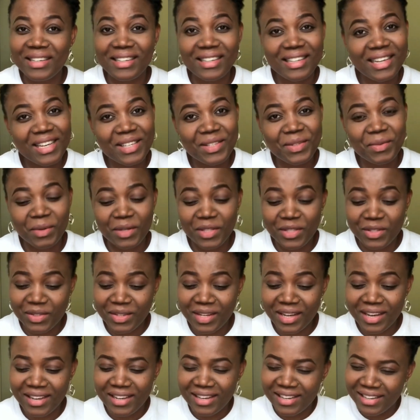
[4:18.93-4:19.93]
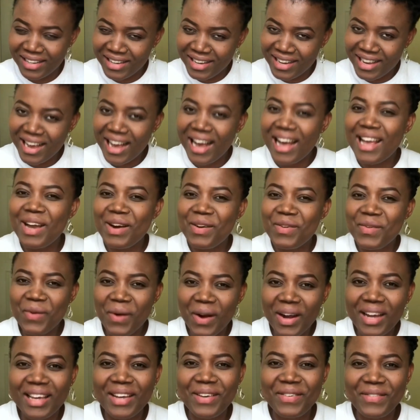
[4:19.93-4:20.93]
Guess what? Today, I am
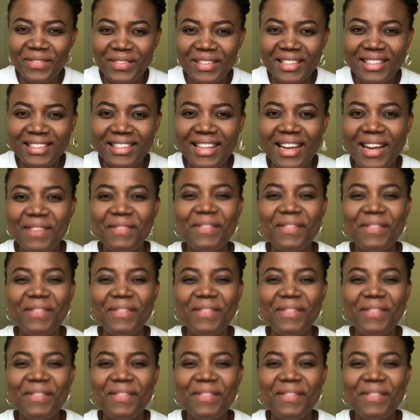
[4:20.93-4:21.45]
working with them.